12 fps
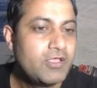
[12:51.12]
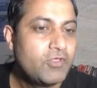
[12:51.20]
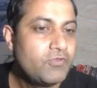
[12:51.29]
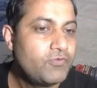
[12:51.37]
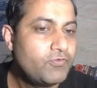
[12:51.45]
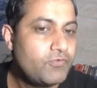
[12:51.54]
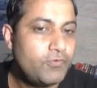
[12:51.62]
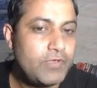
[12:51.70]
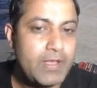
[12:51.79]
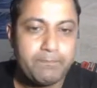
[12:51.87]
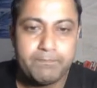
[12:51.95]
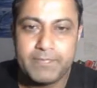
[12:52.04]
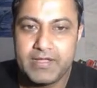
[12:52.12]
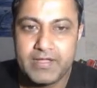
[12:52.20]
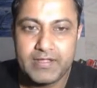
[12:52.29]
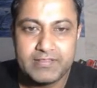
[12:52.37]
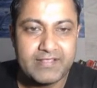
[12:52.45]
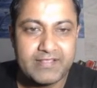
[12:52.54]
So yep,
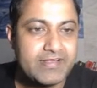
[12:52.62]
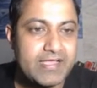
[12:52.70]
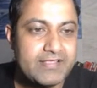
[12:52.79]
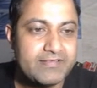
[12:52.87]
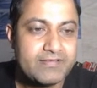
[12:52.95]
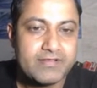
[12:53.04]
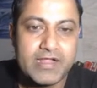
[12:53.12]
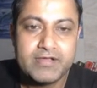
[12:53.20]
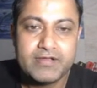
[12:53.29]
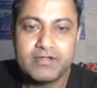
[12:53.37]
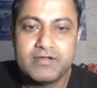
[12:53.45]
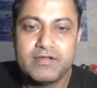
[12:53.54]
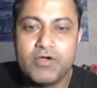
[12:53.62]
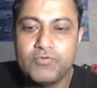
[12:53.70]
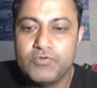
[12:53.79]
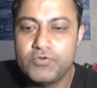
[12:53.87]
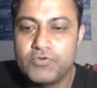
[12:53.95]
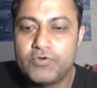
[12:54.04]
that's it guys, right?
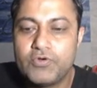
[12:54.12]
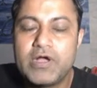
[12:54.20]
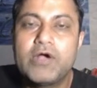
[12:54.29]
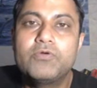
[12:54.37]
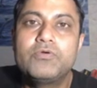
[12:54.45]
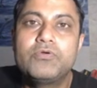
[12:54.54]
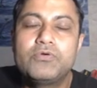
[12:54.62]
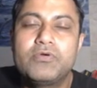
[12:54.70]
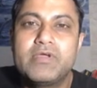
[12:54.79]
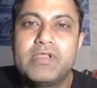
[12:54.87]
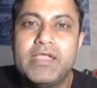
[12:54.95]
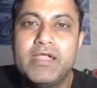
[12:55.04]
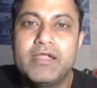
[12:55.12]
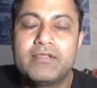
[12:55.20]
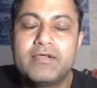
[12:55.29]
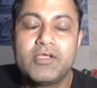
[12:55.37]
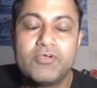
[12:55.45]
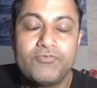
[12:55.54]
Now you know how to
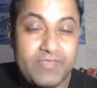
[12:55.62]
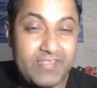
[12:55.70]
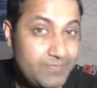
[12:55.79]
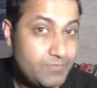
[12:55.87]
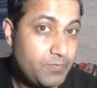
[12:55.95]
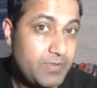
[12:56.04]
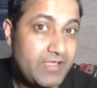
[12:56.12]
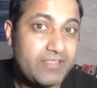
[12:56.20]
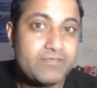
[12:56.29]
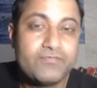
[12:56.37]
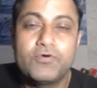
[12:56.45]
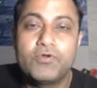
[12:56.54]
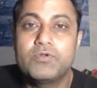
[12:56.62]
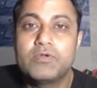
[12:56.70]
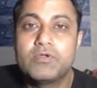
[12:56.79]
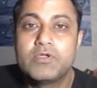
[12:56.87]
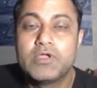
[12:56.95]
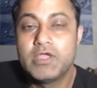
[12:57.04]
create Facebook page for
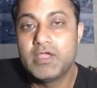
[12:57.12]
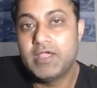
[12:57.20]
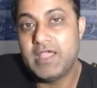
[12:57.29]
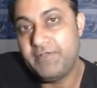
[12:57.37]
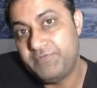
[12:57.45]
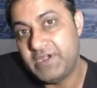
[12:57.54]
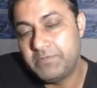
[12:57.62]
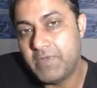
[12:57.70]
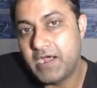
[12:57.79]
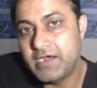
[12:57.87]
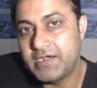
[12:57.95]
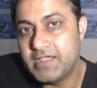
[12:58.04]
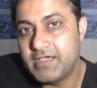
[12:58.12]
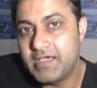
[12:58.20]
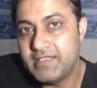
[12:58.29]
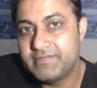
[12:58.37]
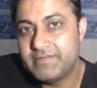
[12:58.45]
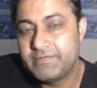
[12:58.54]
affiliate marketing
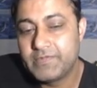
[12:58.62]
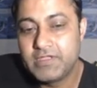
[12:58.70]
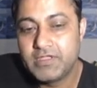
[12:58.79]
guys.